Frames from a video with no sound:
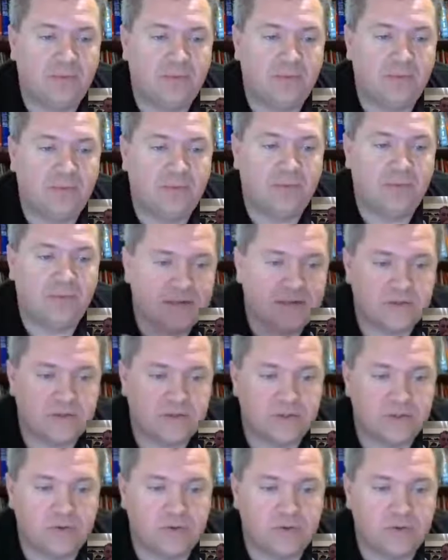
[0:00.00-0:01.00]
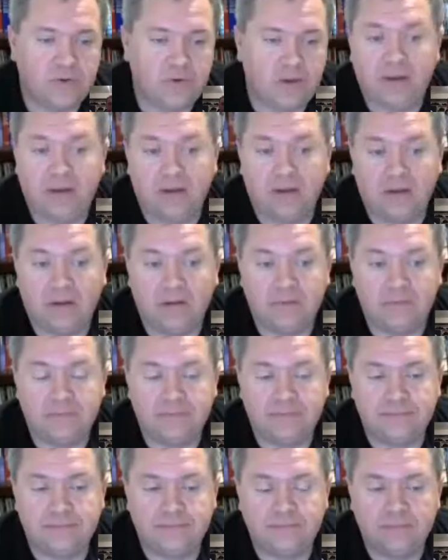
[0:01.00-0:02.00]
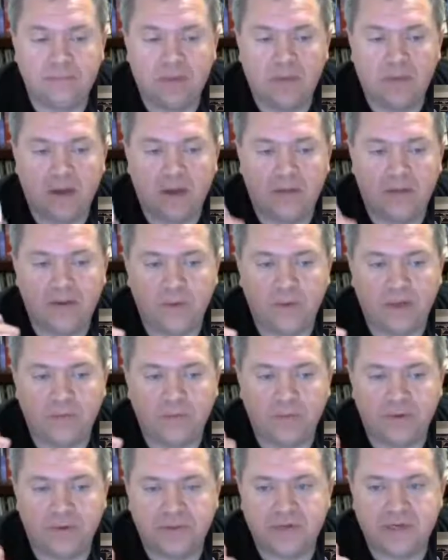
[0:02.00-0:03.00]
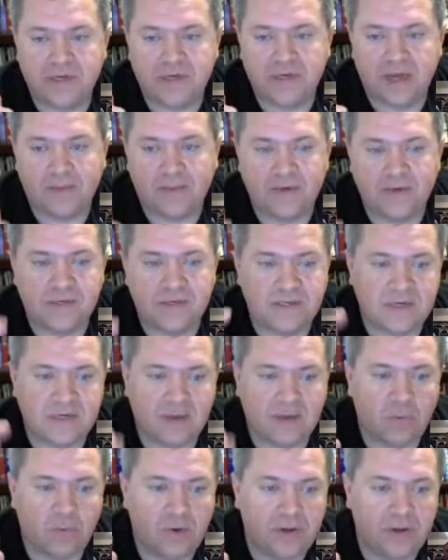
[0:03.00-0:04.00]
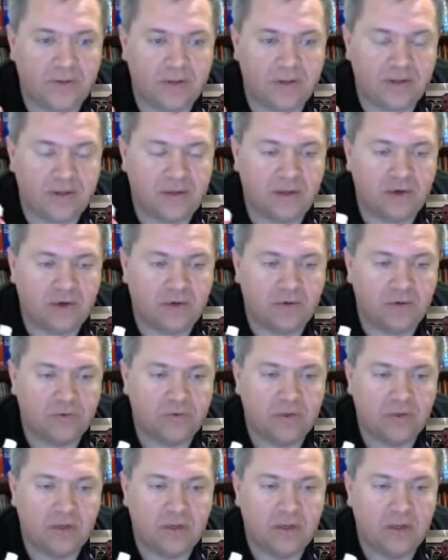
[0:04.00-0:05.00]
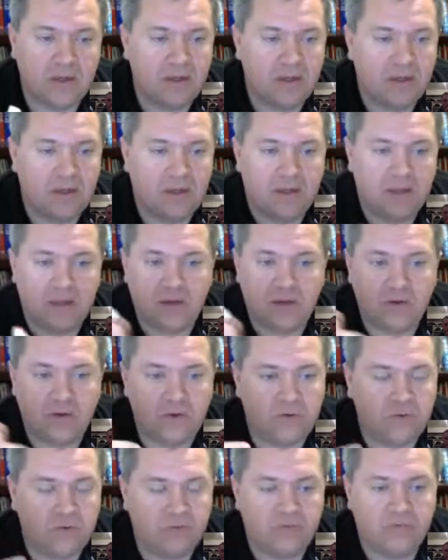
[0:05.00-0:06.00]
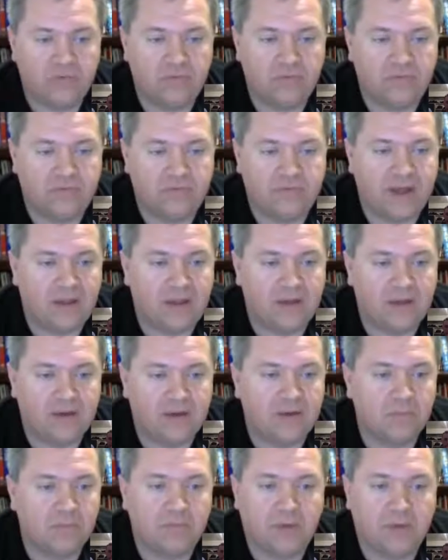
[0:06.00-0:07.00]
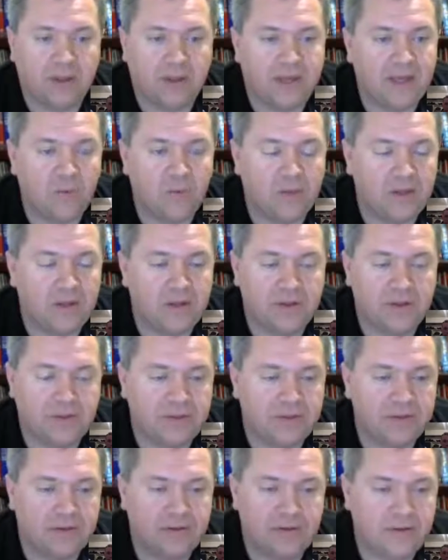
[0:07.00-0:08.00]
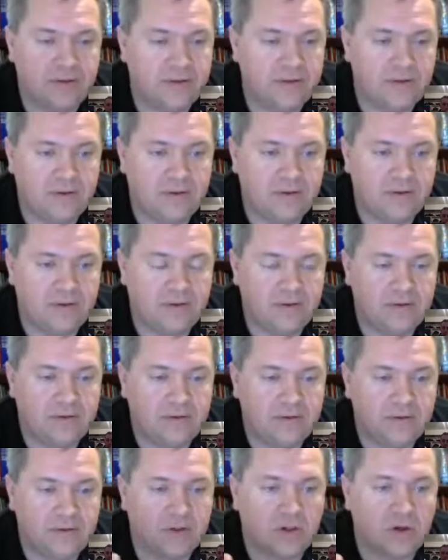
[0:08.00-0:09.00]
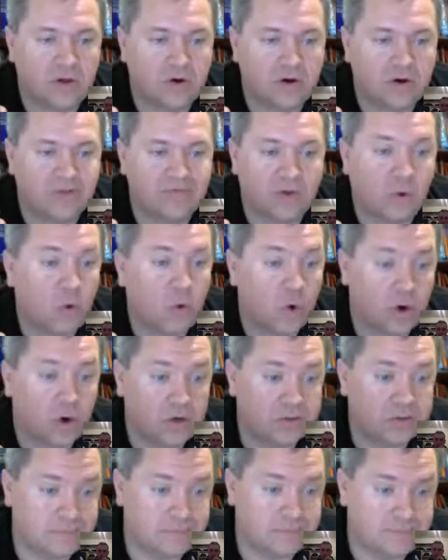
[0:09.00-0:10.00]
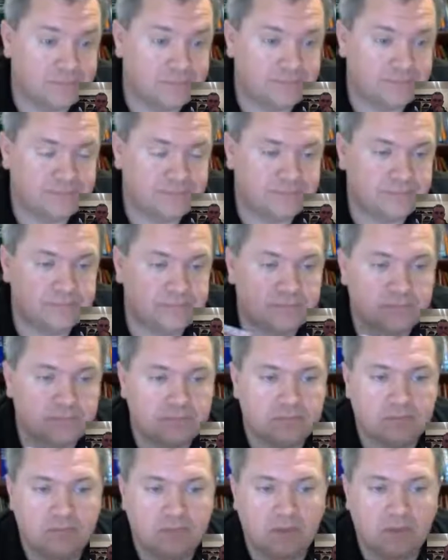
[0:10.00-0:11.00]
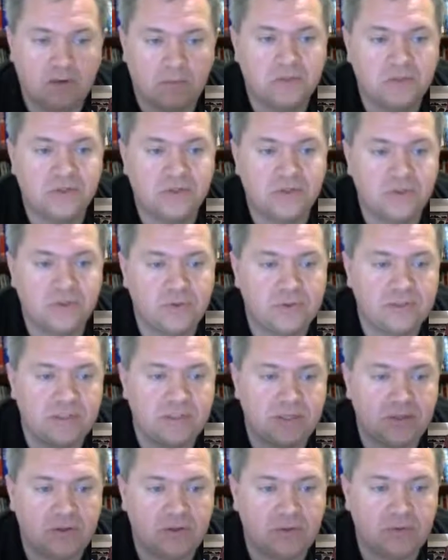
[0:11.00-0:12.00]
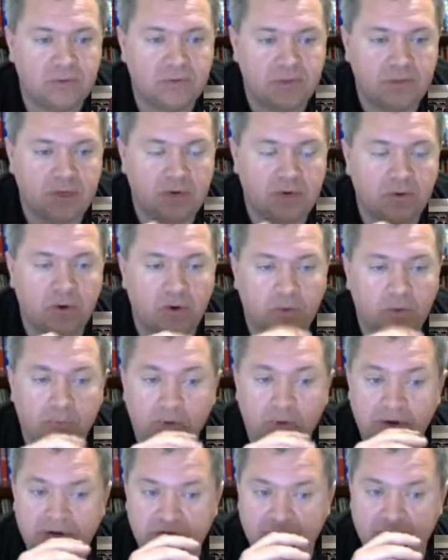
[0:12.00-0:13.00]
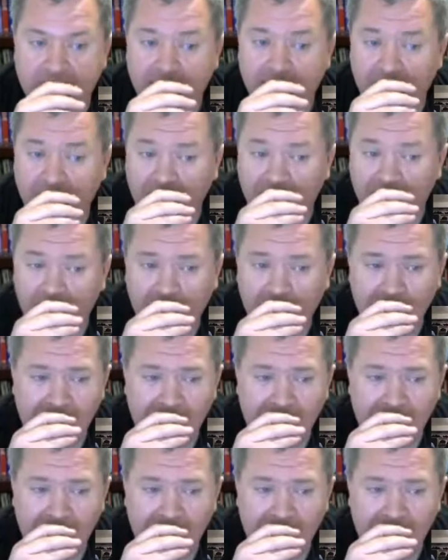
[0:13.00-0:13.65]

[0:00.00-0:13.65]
complaint to appeal, and then we can put the steps as step one that you file the complaint with the clerk of the court. Number two is that you go to pretrial.